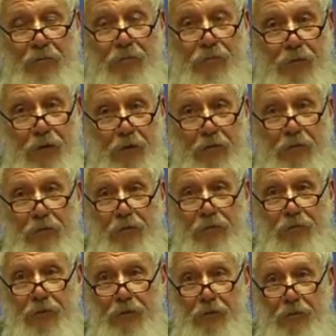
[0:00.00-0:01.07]
very,
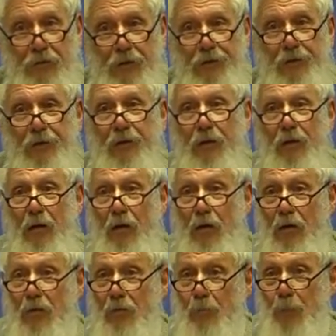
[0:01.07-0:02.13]
very
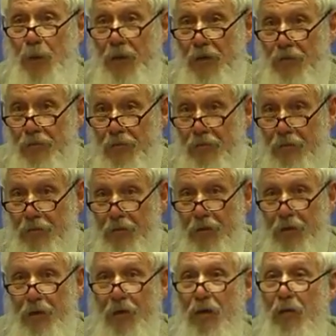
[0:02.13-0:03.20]
unpleasant.
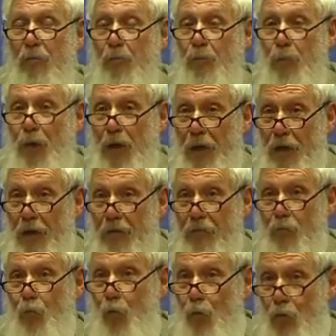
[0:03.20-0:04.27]
But
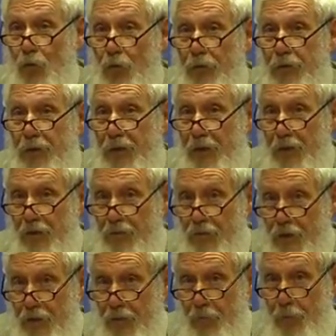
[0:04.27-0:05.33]
war is
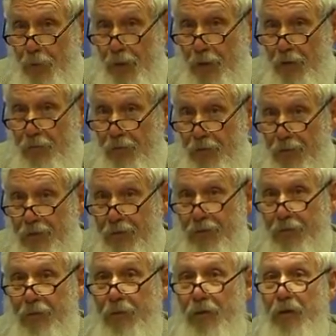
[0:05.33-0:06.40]
unpleasant,
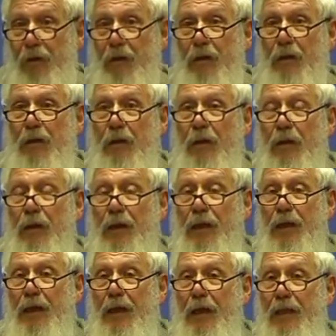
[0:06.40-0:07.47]

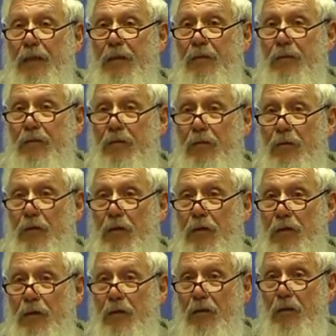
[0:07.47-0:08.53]
and
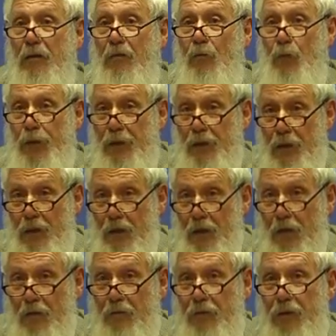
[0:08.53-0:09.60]
we
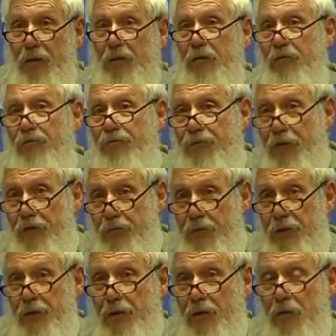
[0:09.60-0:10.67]
are in a
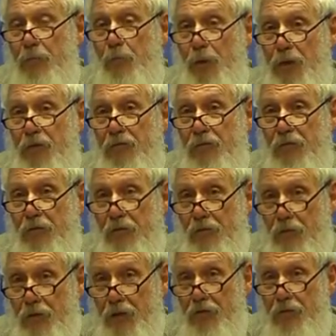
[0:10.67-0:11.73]
very unpleasant
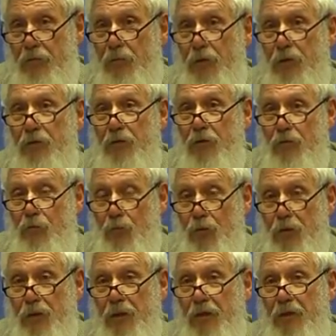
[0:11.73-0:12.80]
situation. We're in a war
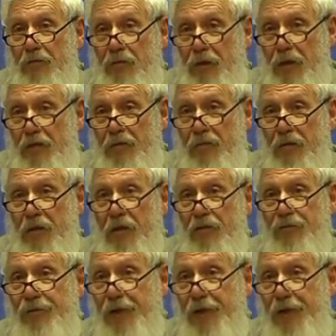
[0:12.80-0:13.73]
that has lasted now for